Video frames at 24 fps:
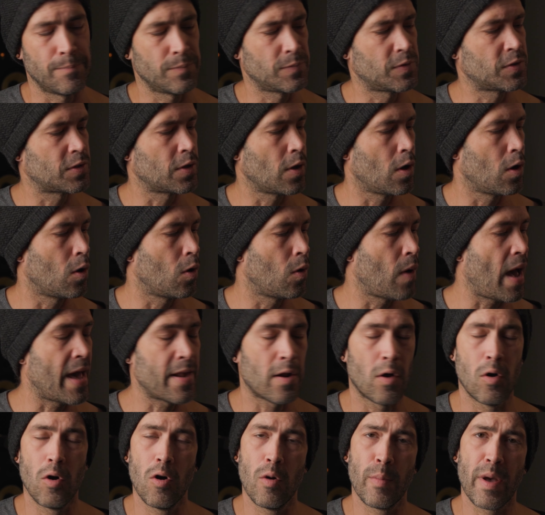So
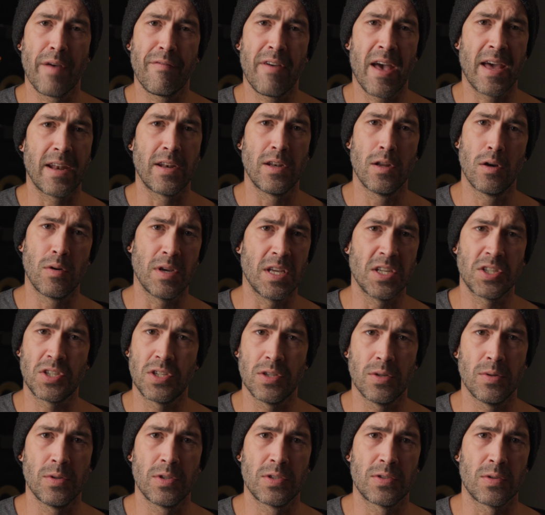at home, I've had no
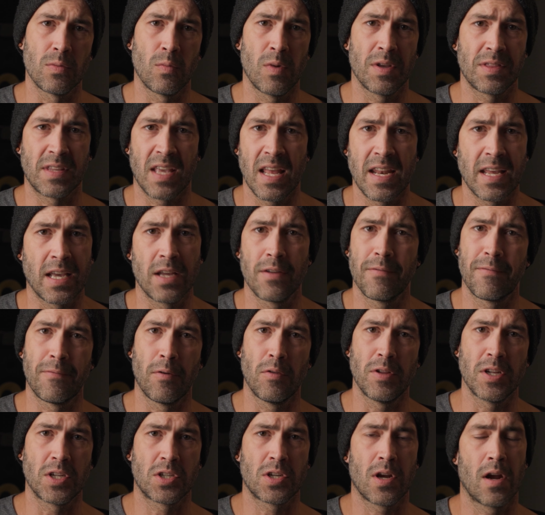issues with getting it
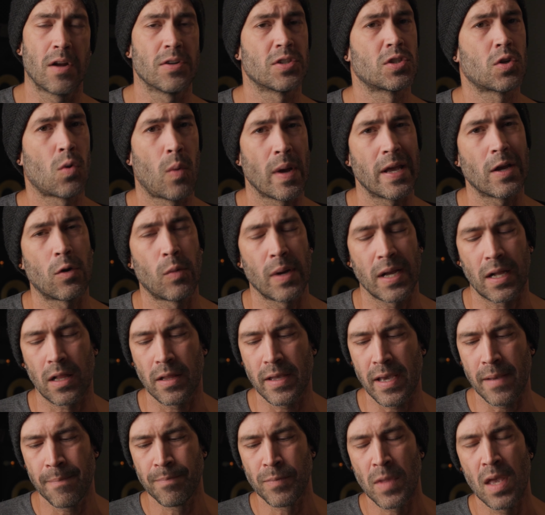fully charged quite
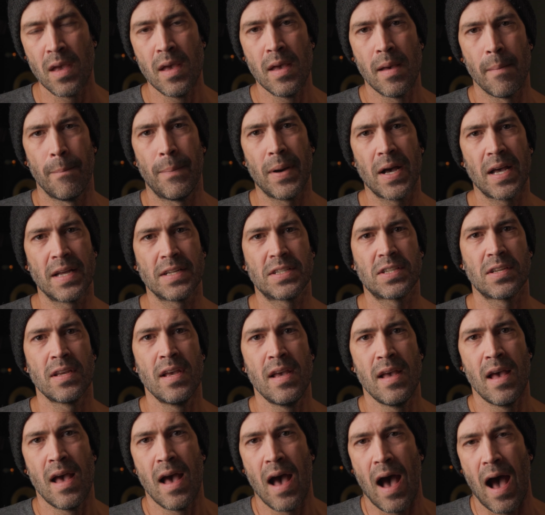quickly, but
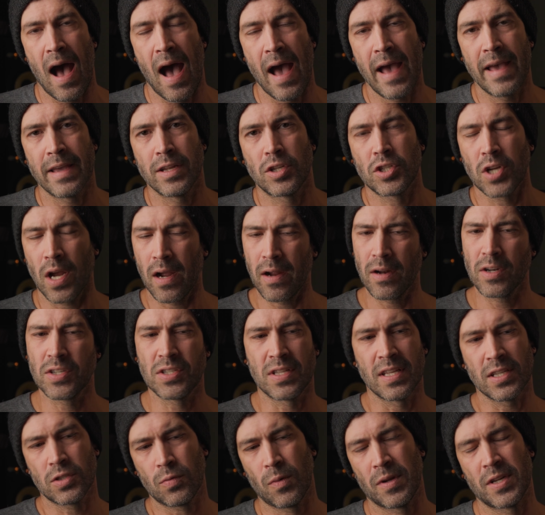I
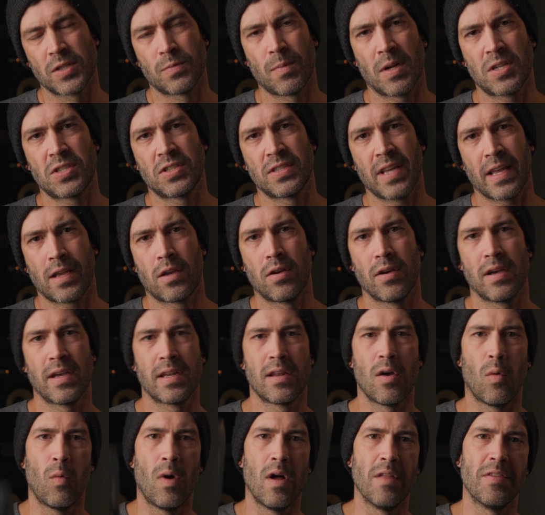charged this one as much as I
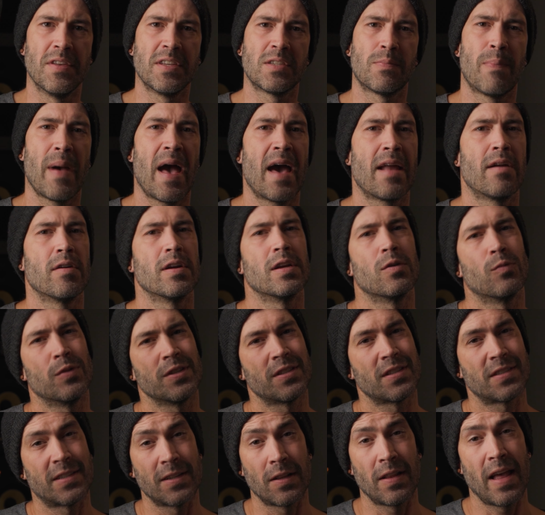could while this battery
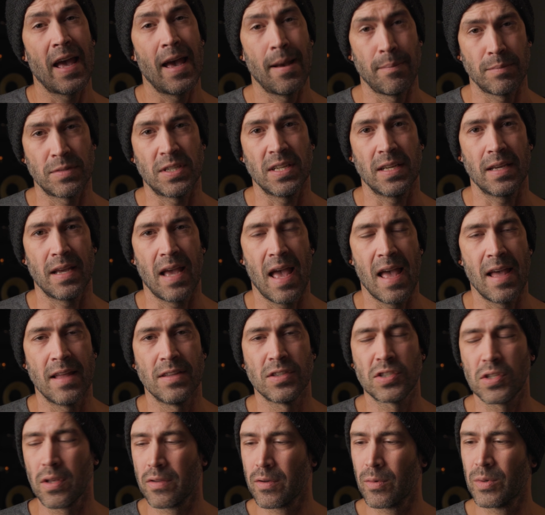was still empty.
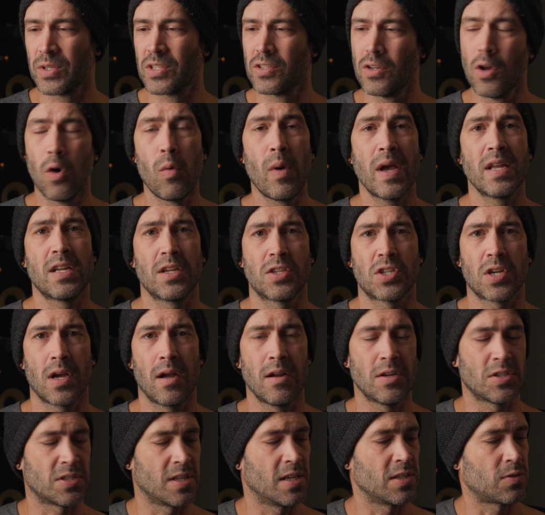And so there was no way to
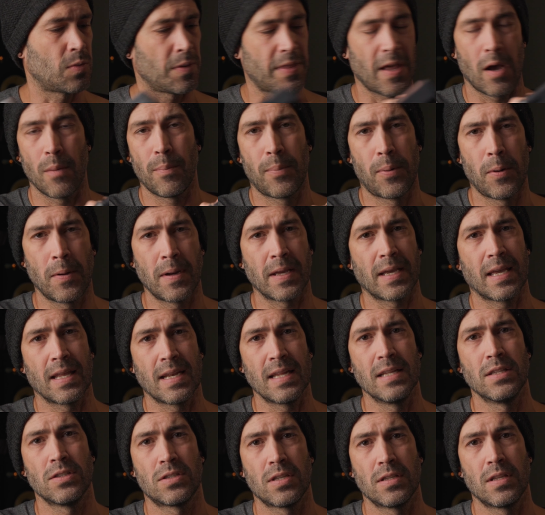charge this without putting
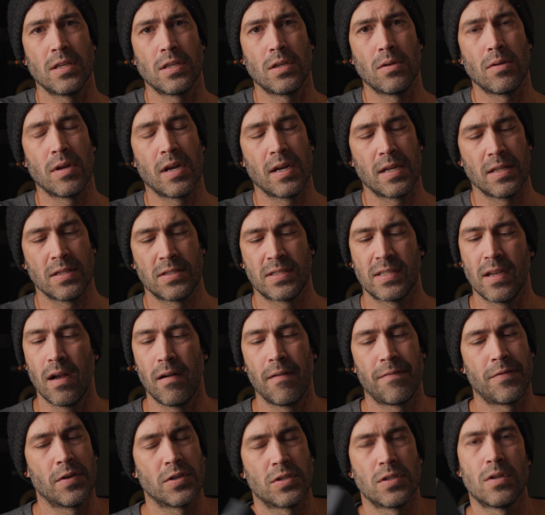it into the unit
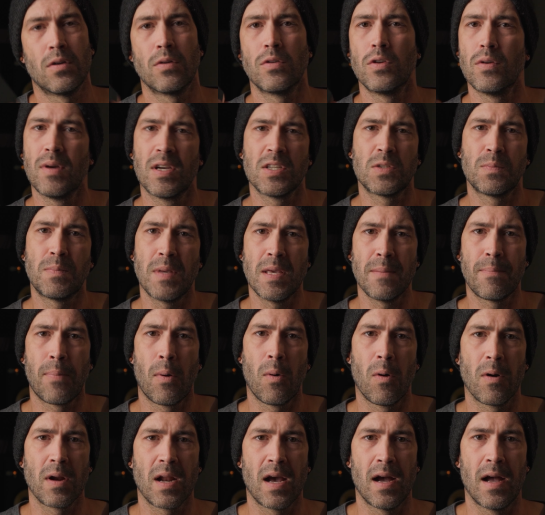itself. There's no USB
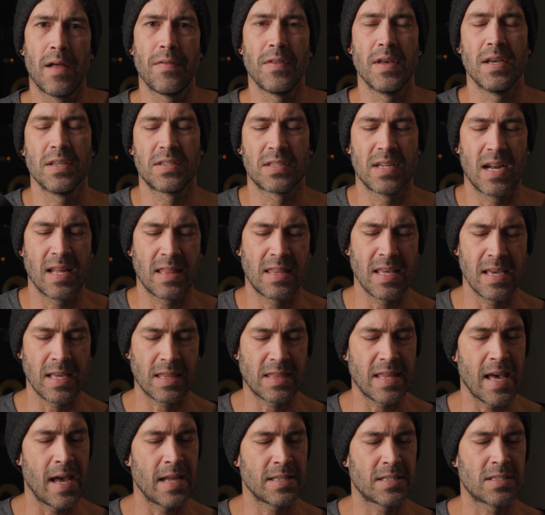port on this. And I
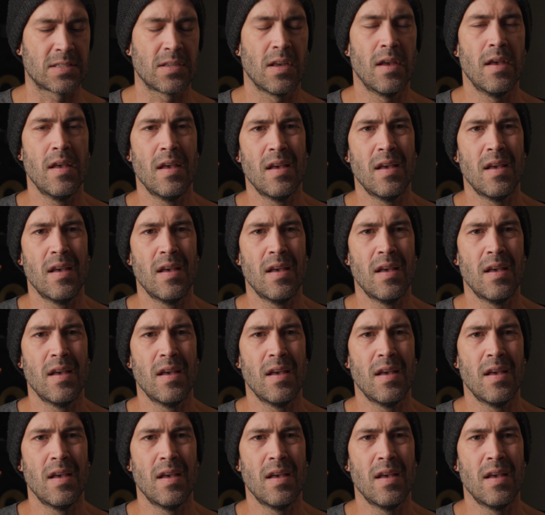think that's